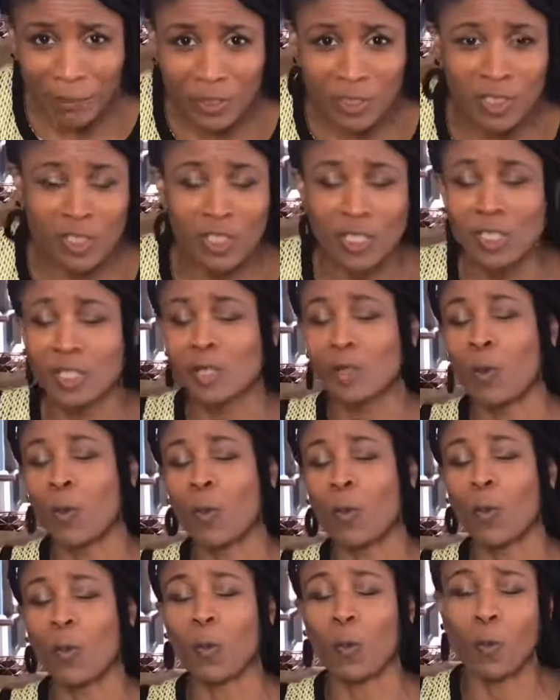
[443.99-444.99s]
which is
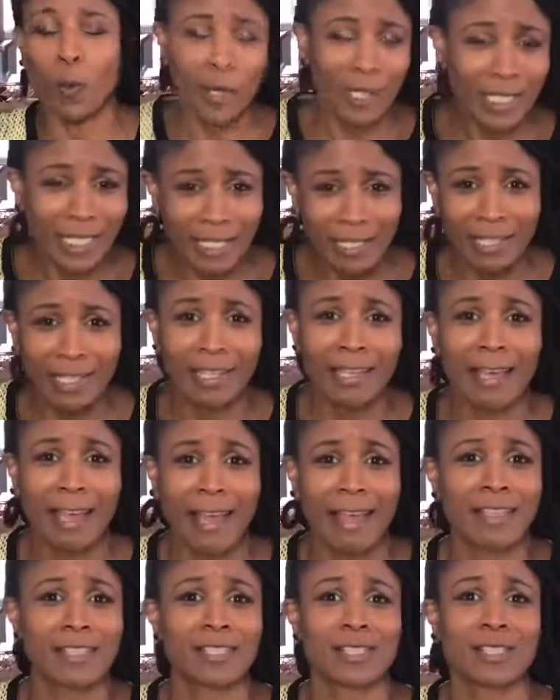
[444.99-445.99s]
working
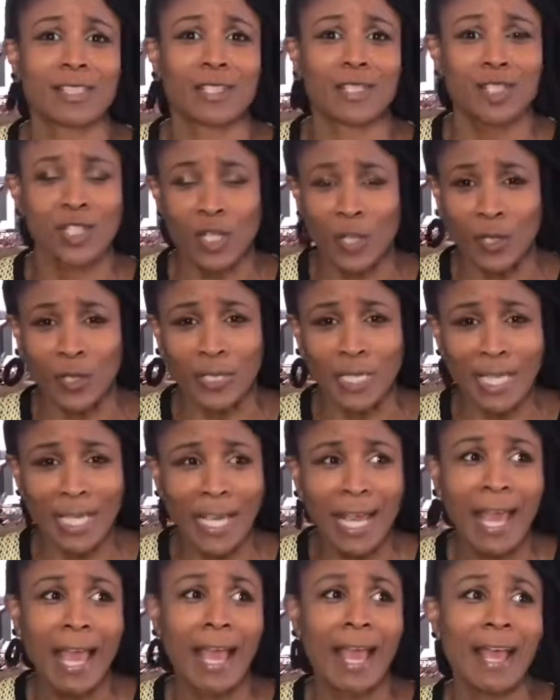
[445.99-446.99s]
as an attorney